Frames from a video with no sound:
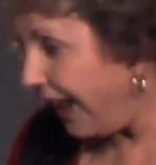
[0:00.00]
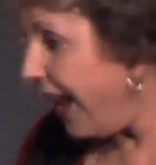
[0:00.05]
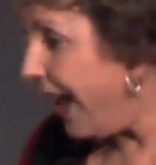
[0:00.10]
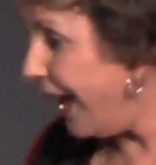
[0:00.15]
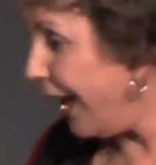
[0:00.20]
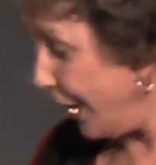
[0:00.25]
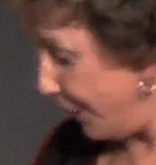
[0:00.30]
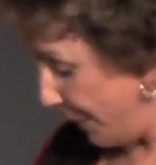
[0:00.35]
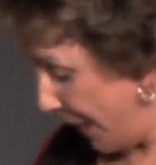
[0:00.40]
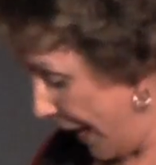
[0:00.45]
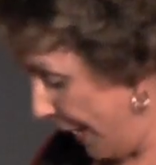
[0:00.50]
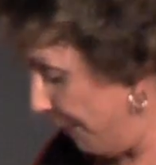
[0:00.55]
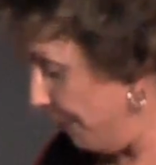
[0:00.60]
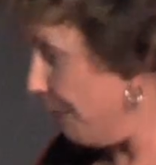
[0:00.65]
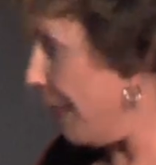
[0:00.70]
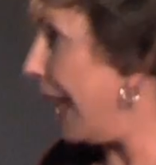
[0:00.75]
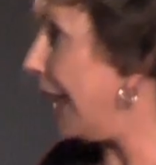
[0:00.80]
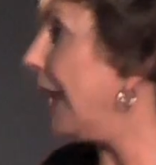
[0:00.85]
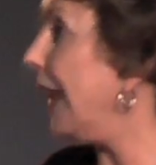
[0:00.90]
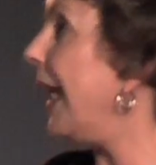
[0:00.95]
climb up
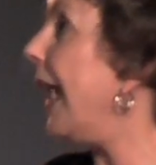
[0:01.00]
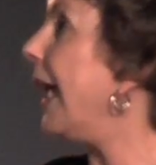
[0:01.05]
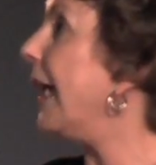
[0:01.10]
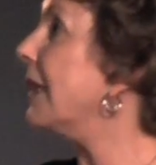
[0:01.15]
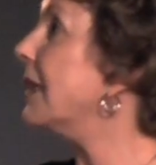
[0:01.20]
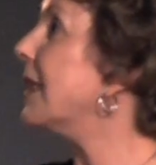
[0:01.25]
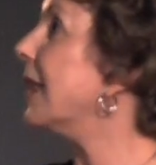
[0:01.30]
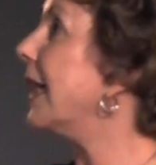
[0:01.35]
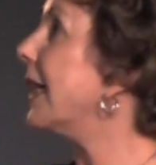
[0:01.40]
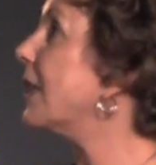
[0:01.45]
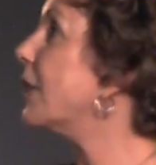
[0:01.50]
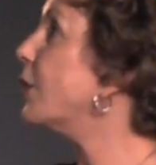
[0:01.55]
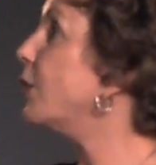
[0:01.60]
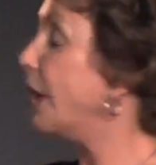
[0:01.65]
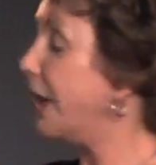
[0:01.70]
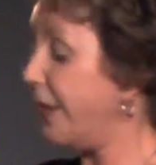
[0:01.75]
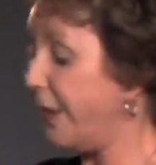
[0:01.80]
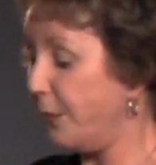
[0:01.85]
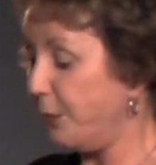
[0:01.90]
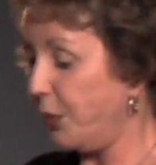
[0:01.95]
my leg to get to
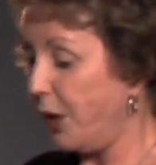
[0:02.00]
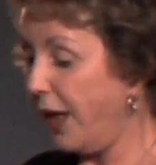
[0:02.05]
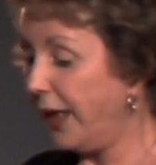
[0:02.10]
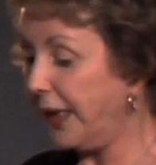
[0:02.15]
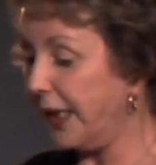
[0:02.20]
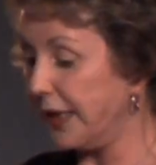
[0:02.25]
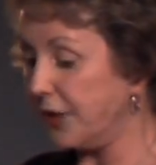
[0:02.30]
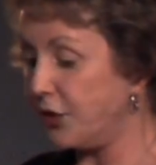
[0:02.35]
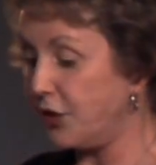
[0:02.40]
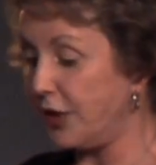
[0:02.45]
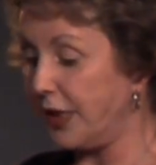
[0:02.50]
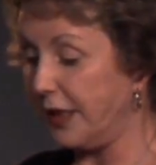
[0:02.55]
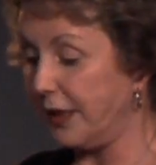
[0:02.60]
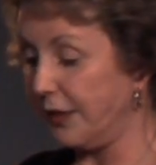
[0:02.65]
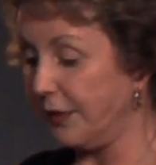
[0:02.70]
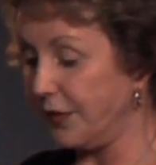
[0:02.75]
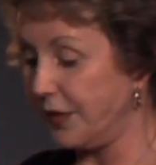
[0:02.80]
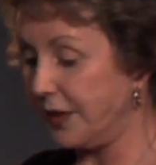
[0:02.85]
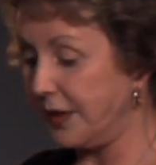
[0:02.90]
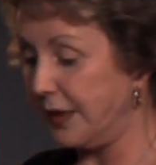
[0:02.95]
one of the product
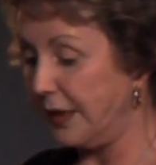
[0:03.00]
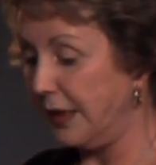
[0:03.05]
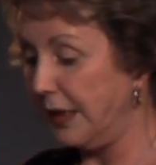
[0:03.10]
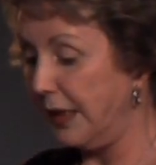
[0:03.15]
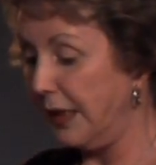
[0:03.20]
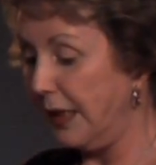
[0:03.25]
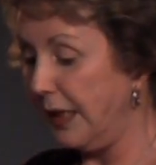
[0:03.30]
shelves.